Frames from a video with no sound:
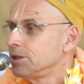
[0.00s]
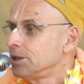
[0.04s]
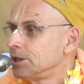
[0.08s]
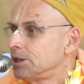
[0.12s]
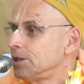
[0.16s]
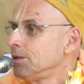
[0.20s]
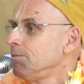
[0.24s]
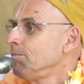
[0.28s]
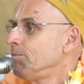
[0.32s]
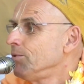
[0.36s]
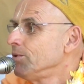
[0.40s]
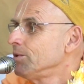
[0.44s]

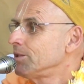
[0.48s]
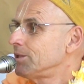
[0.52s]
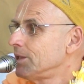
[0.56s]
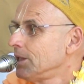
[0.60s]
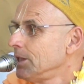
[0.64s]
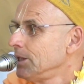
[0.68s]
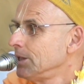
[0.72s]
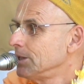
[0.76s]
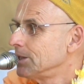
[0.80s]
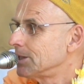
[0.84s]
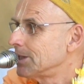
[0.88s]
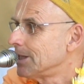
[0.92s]
Simple
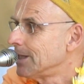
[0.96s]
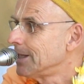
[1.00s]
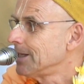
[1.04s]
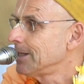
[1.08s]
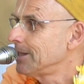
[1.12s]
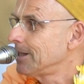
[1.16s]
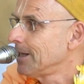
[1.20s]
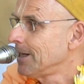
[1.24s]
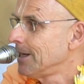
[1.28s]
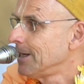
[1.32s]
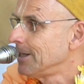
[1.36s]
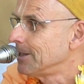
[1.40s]
things
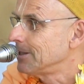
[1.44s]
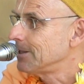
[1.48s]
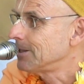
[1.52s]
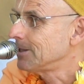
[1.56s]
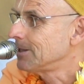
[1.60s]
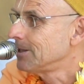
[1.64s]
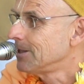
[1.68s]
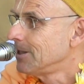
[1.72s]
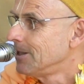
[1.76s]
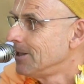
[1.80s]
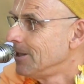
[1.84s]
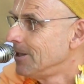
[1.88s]
like that
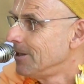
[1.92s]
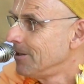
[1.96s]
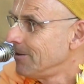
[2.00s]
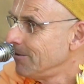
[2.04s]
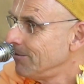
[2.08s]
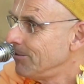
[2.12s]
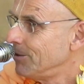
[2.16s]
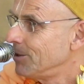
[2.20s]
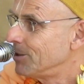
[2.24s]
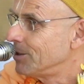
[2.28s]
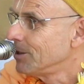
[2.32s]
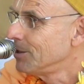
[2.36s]

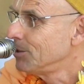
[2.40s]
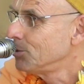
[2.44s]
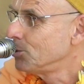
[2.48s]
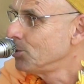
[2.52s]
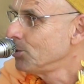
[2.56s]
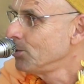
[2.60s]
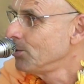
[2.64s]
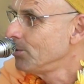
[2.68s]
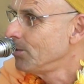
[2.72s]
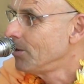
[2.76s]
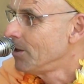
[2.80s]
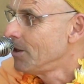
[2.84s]
we can
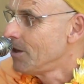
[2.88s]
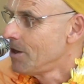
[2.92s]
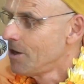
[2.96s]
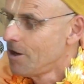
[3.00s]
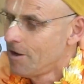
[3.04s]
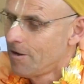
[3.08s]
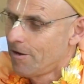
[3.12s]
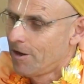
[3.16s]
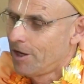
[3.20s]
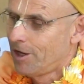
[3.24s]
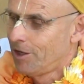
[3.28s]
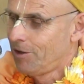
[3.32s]
do.
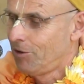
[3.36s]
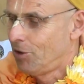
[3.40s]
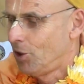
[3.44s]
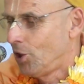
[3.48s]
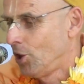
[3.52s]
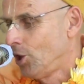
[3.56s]
And